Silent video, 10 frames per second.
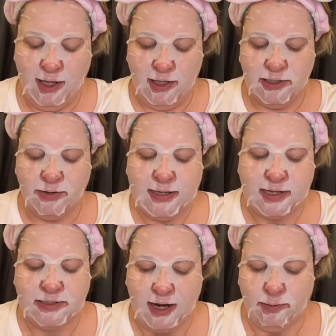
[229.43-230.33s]
So
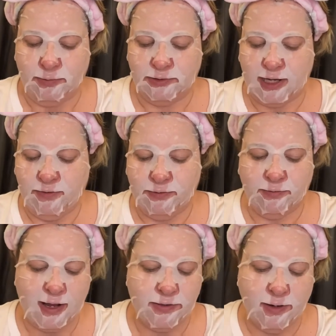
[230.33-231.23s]
yes, animals. I would
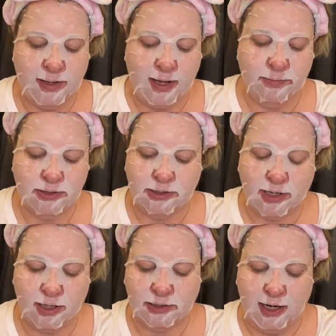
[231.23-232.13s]
rather be able to
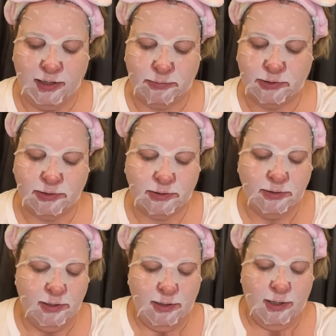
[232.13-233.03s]
talk to animals.
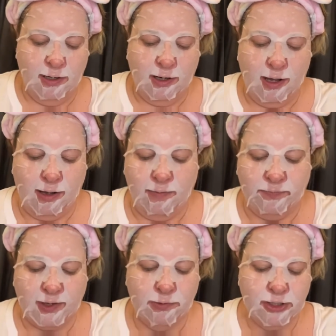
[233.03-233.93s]

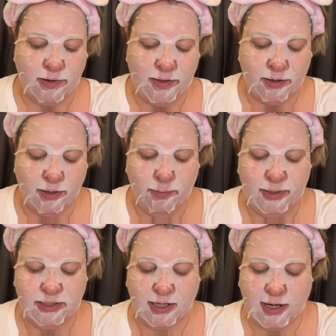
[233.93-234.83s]
Would you rather be
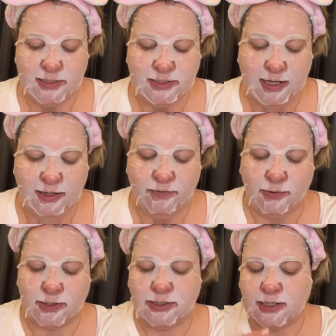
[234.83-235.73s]
stuck on a ski lift
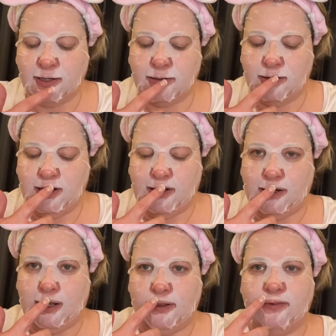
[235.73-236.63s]
or stuck in an
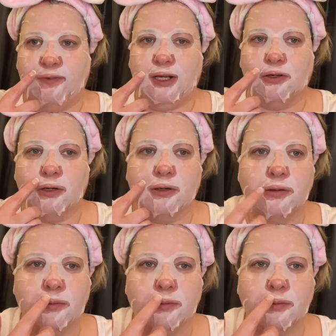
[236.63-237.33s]
elevator?